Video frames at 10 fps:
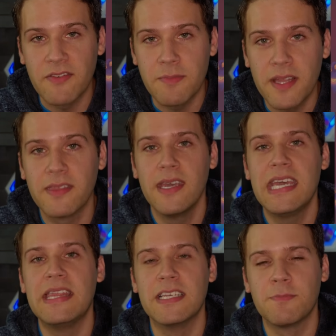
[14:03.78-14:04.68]
every month.
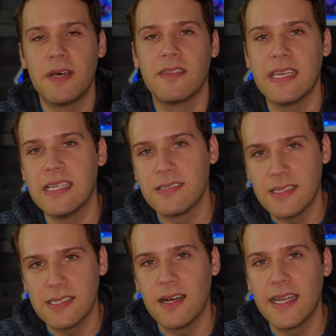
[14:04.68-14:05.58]
This month is
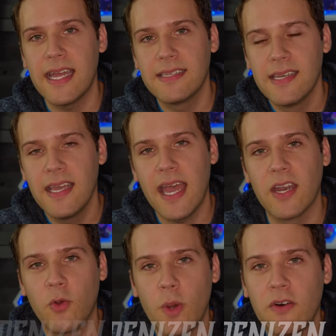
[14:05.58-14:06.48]
Zonette
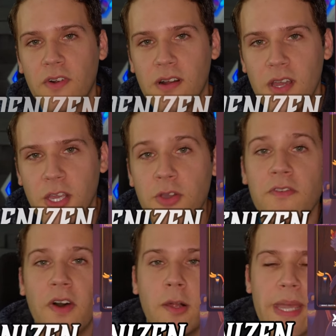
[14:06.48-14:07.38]
and Quilver. You
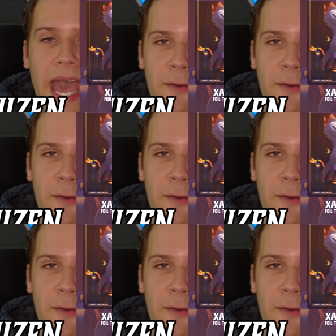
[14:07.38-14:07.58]
can follow me